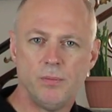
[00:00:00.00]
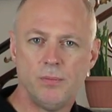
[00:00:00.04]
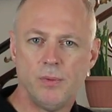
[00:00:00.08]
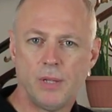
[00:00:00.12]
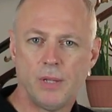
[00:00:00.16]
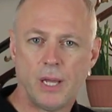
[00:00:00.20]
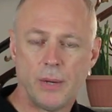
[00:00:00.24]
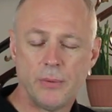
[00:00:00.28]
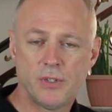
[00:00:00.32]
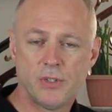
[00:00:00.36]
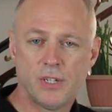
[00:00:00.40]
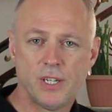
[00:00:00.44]

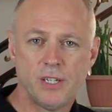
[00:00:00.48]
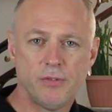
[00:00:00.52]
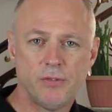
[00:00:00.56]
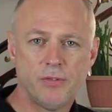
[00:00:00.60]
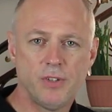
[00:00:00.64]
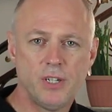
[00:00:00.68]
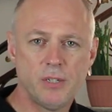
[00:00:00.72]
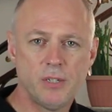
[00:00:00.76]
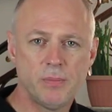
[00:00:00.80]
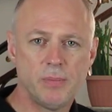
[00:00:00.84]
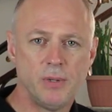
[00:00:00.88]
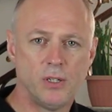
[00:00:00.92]
I would say your
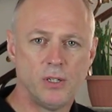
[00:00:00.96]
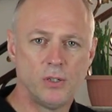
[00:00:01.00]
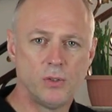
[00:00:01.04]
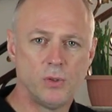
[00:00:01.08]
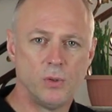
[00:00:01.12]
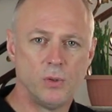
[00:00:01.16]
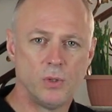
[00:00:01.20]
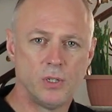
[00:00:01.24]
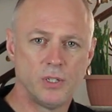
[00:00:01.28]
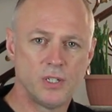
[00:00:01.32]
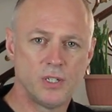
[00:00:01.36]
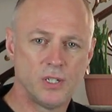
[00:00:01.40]
first port of
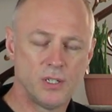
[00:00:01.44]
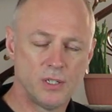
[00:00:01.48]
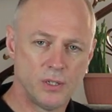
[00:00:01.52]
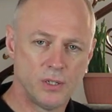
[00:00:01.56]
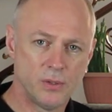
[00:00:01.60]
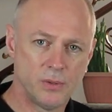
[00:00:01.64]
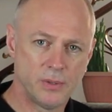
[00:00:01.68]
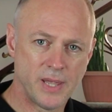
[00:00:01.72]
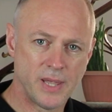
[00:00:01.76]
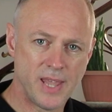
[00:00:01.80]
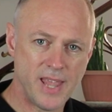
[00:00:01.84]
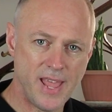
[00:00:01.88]
call is to go
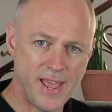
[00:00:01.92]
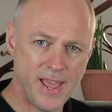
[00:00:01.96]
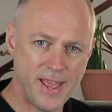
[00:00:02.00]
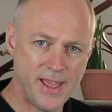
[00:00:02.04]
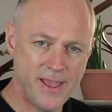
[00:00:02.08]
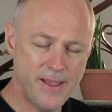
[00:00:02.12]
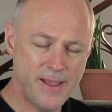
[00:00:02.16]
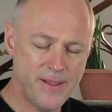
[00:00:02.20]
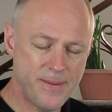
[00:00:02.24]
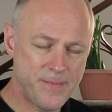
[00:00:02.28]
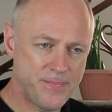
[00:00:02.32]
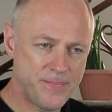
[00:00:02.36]
on
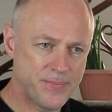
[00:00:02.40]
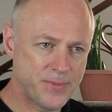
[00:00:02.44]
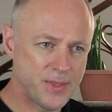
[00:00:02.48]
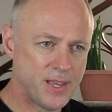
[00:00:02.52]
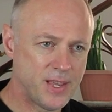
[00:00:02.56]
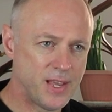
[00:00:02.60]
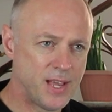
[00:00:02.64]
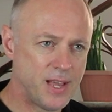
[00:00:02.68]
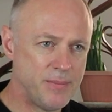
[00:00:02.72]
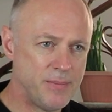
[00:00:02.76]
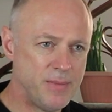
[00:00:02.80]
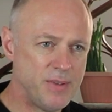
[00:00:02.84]
there.
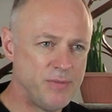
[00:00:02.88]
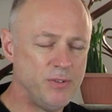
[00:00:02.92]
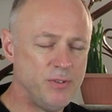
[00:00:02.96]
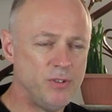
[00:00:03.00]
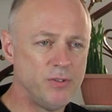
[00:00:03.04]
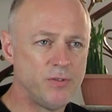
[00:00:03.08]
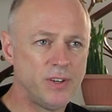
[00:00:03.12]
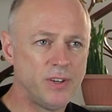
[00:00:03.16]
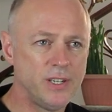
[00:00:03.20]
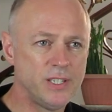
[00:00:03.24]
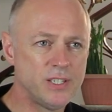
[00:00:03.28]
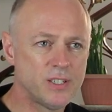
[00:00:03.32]
If you
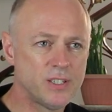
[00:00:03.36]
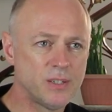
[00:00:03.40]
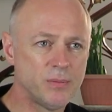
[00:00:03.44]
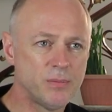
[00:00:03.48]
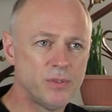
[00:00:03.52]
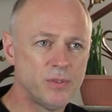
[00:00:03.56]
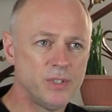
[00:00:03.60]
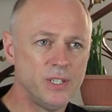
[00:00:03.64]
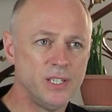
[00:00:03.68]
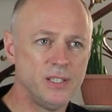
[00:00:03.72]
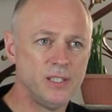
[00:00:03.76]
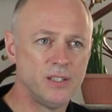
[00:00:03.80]
find
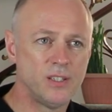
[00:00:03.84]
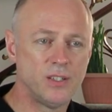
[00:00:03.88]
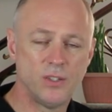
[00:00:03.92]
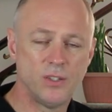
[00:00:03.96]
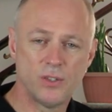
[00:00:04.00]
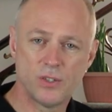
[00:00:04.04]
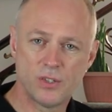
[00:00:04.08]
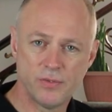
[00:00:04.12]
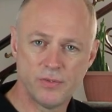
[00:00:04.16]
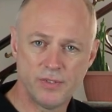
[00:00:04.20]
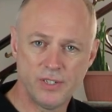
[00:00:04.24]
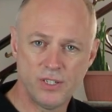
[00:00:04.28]
something that
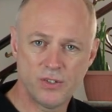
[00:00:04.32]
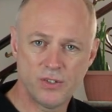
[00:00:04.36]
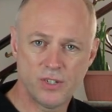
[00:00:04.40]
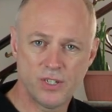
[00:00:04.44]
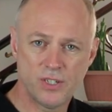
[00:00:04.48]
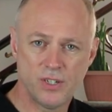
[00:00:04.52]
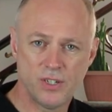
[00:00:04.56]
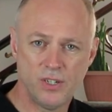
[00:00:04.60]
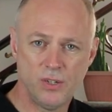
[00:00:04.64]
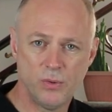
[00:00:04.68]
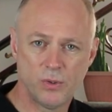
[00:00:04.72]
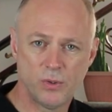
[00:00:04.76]
looks of
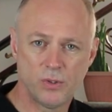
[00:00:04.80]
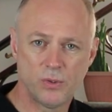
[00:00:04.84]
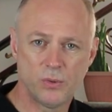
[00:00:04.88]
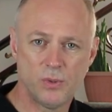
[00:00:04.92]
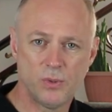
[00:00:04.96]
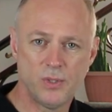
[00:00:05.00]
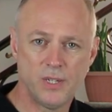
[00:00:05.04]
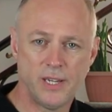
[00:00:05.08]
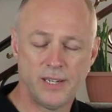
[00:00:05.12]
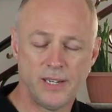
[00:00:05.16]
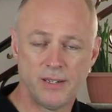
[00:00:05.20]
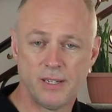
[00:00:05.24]
interest and you want to
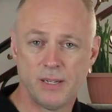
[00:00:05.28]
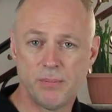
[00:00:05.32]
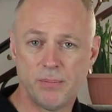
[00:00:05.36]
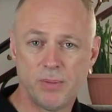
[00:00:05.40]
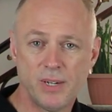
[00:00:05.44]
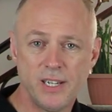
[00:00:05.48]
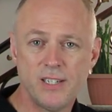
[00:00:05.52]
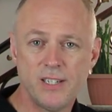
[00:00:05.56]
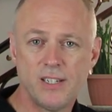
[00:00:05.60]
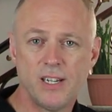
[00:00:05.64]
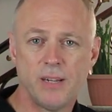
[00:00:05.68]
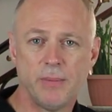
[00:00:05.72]
attend, then
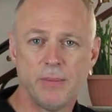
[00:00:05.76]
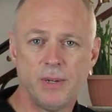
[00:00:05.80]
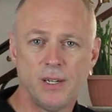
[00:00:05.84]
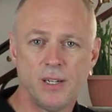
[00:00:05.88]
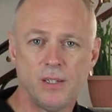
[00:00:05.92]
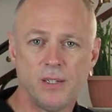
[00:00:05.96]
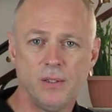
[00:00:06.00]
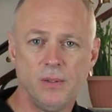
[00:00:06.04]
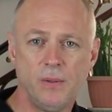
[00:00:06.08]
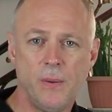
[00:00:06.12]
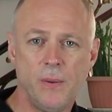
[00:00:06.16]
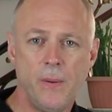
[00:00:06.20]
please let me
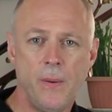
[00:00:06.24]
know.